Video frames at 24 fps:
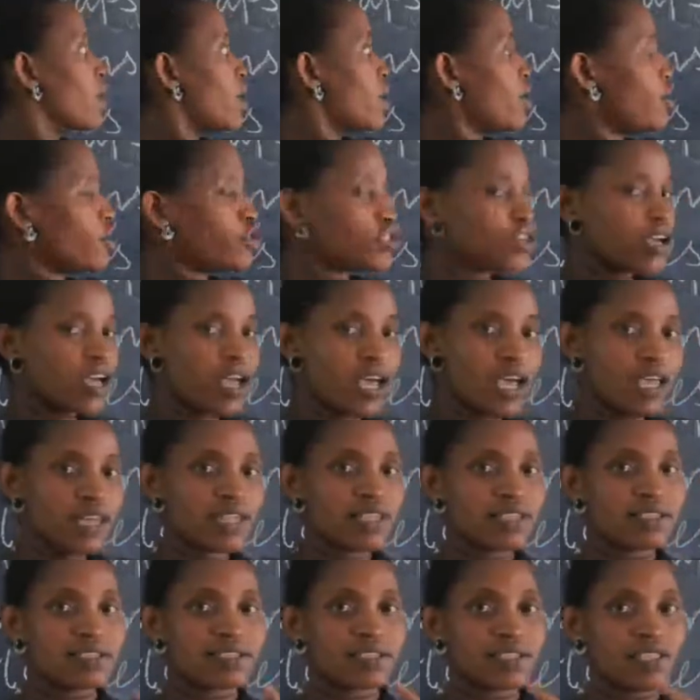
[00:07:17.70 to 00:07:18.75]
Each
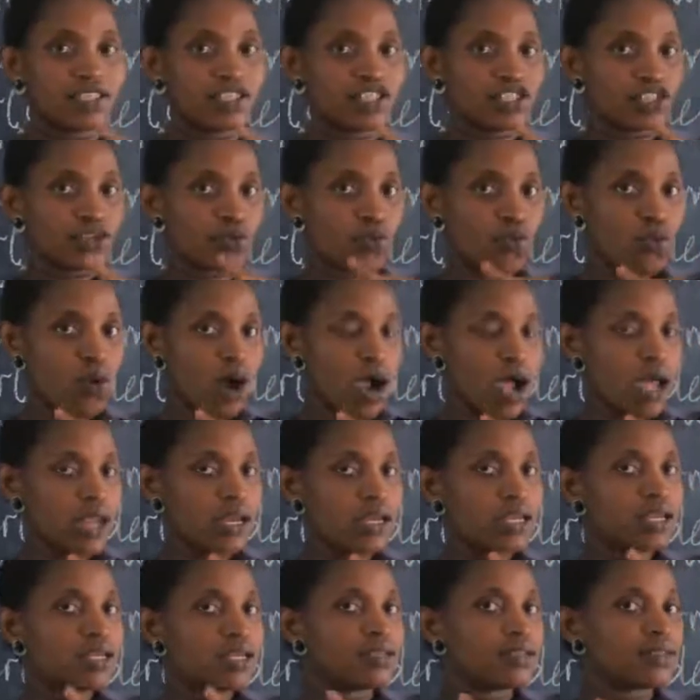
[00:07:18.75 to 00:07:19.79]
head is leading
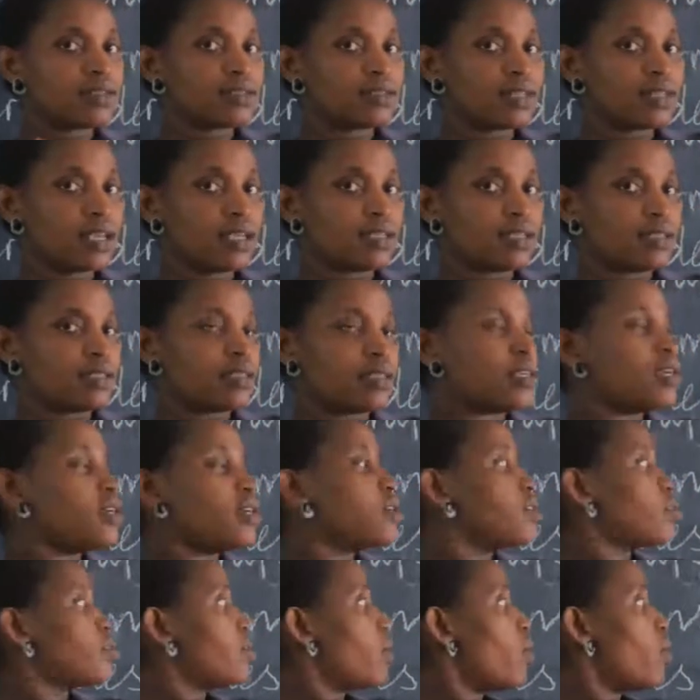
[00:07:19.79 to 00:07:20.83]
one state.
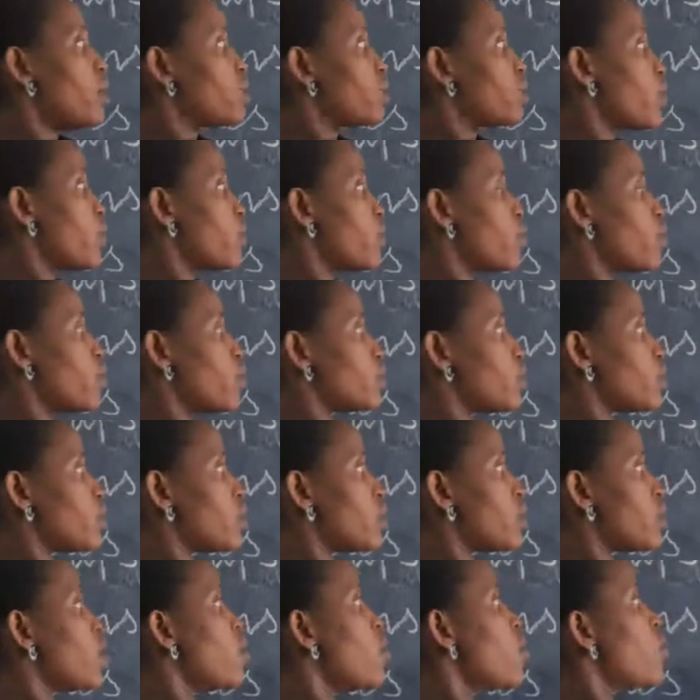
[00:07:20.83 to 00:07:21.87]
So what are we going to
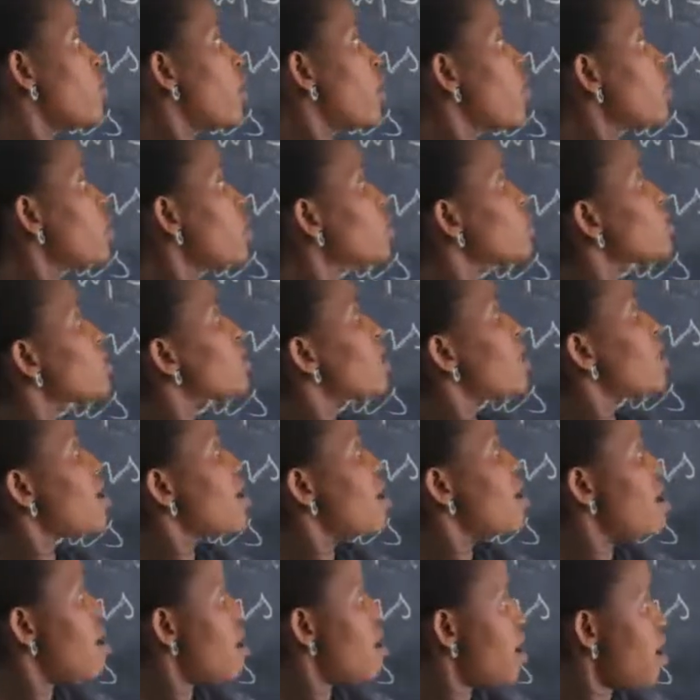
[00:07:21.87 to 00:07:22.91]
say? We are going to say
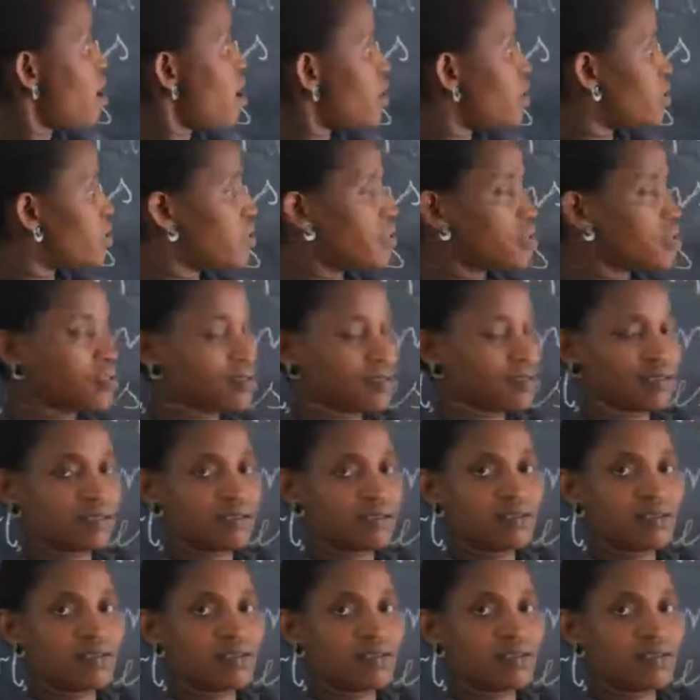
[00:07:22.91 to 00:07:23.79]
heads.